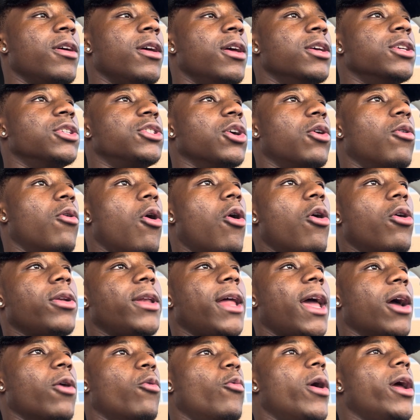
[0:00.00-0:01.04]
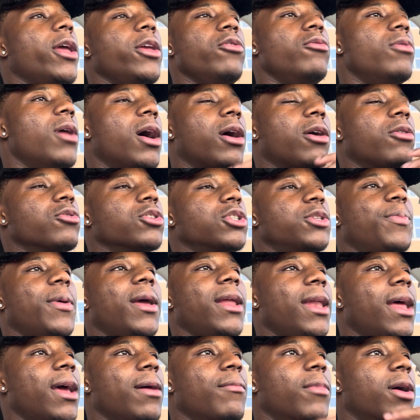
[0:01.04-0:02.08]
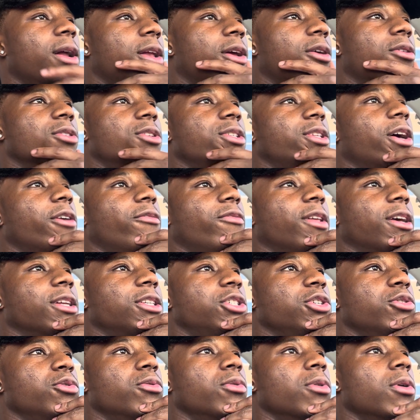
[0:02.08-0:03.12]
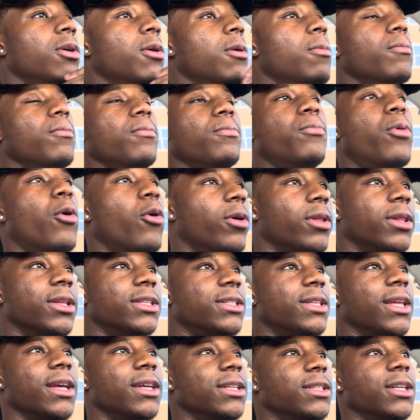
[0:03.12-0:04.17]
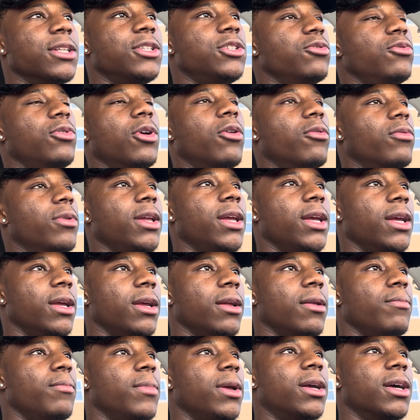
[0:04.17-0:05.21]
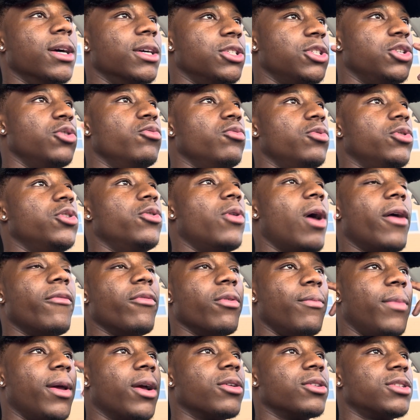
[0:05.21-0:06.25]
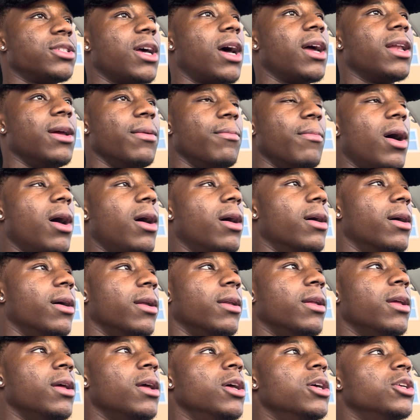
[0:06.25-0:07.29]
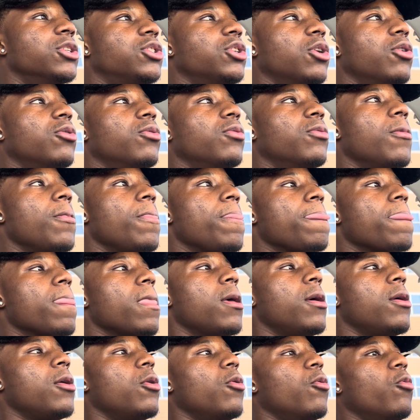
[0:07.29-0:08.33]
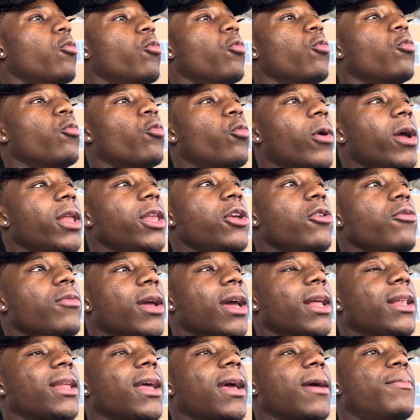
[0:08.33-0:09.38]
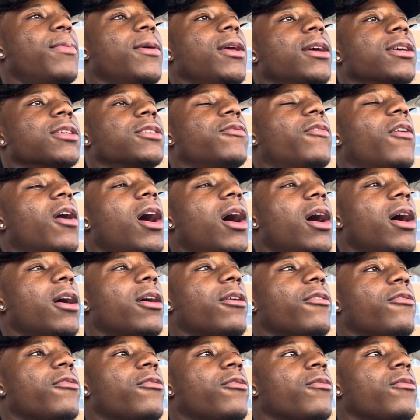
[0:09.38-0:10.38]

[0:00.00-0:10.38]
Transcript: So on that way, you're not going to spend that money on stuff that you, pointless things that you don't need, because you have a bigger sight in mind. So when you get that PS5,